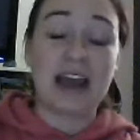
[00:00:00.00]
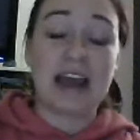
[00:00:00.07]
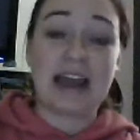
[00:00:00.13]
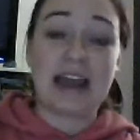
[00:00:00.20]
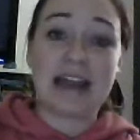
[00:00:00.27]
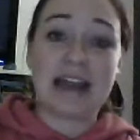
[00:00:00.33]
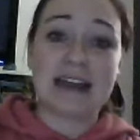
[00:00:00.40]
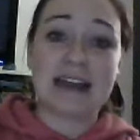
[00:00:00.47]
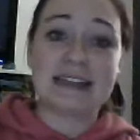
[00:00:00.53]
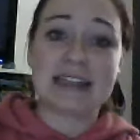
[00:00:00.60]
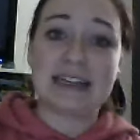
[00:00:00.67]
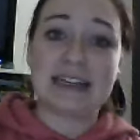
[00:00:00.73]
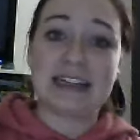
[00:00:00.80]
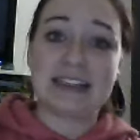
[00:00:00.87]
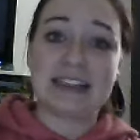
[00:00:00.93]
and
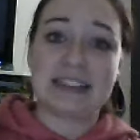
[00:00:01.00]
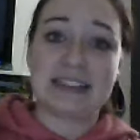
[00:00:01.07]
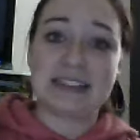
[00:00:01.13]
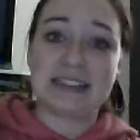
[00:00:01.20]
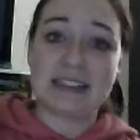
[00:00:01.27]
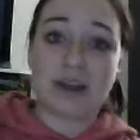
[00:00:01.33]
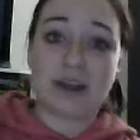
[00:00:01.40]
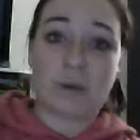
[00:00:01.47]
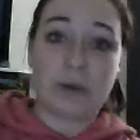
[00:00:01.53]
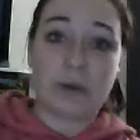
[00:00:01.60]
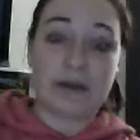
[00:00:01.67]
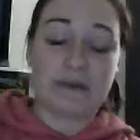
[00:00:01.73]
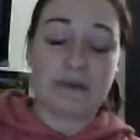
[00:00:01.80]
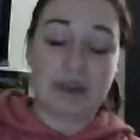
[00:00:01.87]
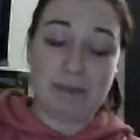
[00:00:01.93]
it is still one
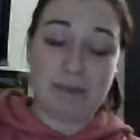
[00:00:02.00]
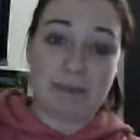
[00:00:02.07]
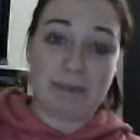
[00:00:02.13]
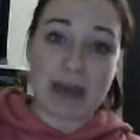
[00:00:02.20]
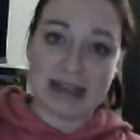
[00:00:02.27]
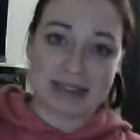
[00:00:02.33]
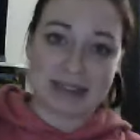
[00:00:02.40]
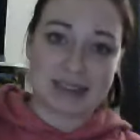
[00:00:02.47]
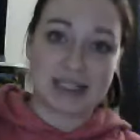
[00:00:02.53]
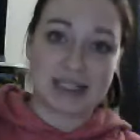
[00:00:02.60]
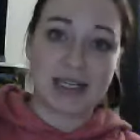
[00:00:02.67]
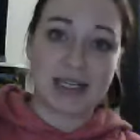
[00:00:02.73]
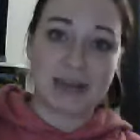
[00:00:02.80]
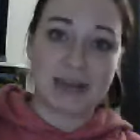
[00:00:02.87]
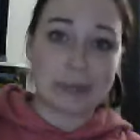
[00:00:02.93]
of the best
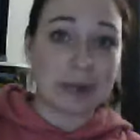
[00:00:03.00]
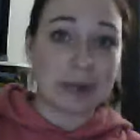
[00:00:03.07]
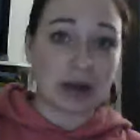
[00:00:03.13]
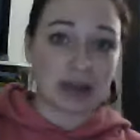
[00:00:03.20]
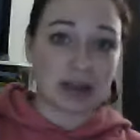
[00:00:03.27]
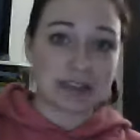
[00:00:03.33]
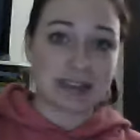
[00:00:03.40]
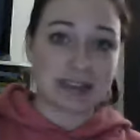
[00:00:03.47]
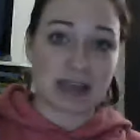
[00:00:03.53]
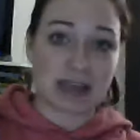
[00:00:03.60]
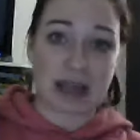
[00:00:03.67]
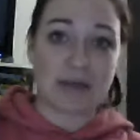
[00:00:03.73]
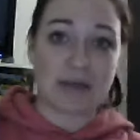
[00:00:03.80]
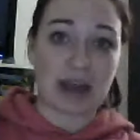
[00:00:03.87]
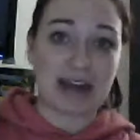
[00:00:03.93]
books
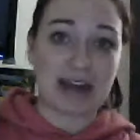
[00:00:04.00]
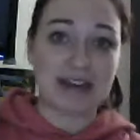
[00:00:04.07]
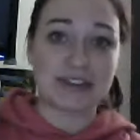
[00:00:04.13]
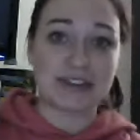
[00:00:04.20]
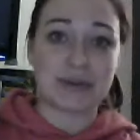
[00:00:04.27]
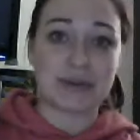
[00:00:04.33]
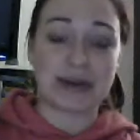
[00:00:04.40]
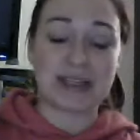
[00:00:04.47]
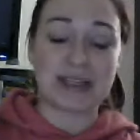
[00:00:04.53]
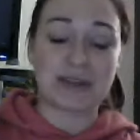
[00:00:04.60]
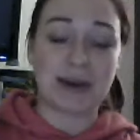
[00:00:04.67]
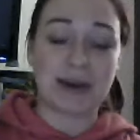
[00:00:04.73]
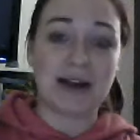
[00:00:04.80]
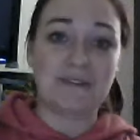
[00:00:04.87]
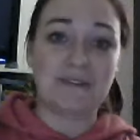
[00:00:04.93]
I read in twenty
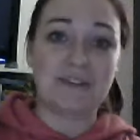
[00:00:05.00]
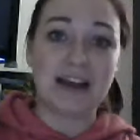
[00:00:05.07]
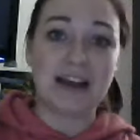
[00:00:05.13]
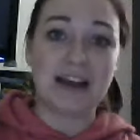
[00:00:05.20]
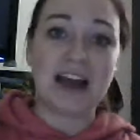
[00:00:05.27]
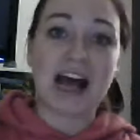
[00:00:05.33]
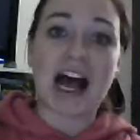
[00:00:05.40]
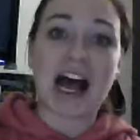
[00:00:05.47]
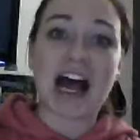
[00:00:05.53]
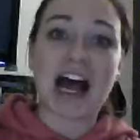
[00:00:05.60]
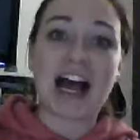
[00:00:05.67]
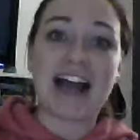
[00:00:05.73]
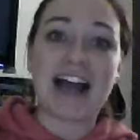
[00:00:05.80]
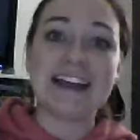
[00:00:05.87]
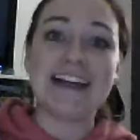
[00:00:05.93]
twelve.
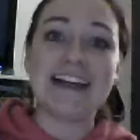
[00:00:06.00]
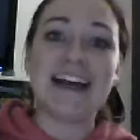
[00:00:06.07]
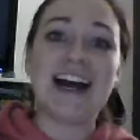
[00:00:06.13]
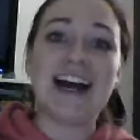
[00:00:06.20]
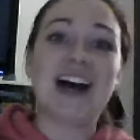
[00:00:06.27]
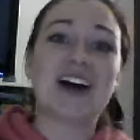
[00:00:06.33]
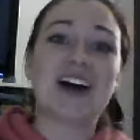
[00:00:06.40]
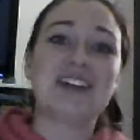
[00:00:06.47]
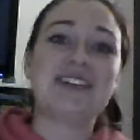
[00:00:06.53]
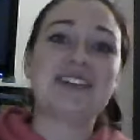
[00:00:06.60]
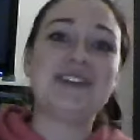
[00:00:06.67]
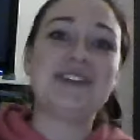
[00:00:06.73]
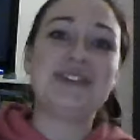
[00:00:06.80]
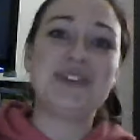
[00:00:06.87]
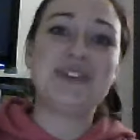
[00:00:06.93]
I
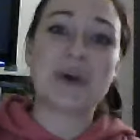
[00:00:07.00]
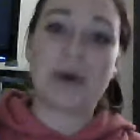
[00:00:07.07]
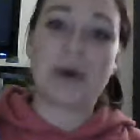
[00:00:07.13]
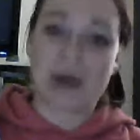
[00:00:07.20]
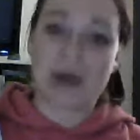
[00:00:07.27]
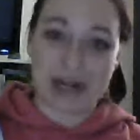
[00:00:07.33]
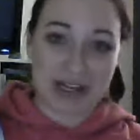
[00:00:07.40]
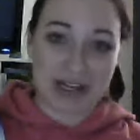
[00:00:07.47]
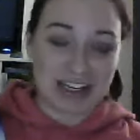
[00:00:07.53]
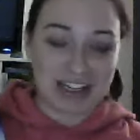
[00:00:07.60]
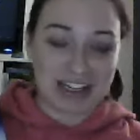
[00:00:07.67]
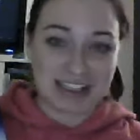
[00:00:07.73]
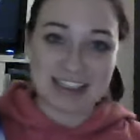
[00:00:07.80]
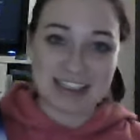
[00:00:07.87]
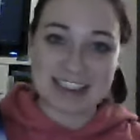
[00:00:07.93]
adored
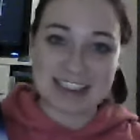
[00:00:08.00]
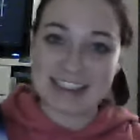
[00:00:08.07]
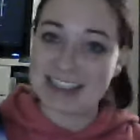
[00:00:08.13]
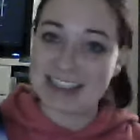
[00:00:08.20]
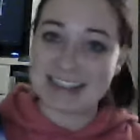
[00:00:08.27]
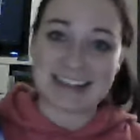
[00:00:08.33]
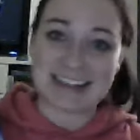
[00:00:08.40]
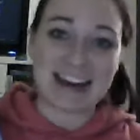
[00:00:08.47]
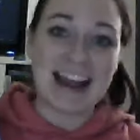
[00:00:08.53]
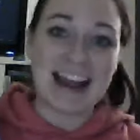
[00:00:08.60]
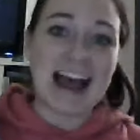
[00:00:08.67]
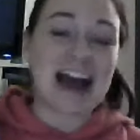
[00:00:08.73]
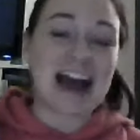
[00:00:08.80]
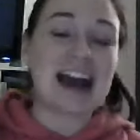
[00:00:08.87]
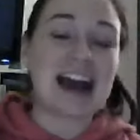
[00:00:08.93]
Cinder.
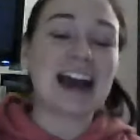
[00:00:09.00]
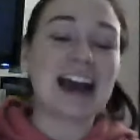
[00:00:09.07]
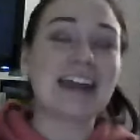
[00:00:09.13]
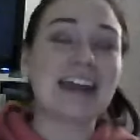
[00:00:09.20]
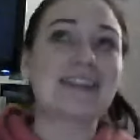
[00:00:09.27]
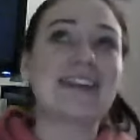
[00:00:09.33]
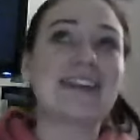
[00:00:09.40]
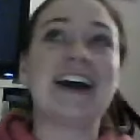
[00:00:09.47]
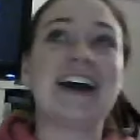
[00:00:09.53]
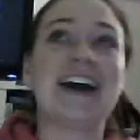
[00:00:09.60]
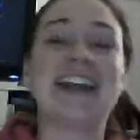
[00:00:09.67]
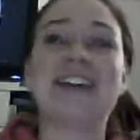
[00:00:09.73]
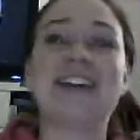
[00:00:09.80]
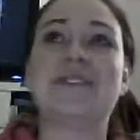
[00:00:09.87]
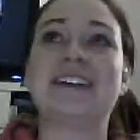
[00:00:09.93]
I thought
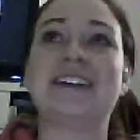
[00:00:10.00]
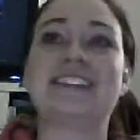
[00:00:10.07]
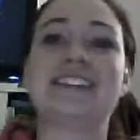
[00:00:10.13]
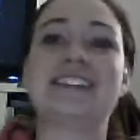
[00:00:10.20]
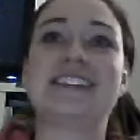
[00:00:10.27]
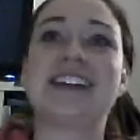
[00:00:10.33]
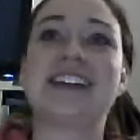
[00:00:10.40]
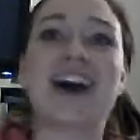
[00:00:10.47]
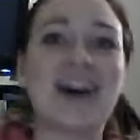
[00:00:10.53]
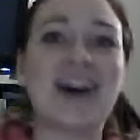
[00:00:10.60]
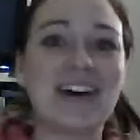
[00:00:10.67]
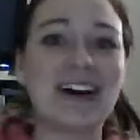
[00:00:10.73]
it was so,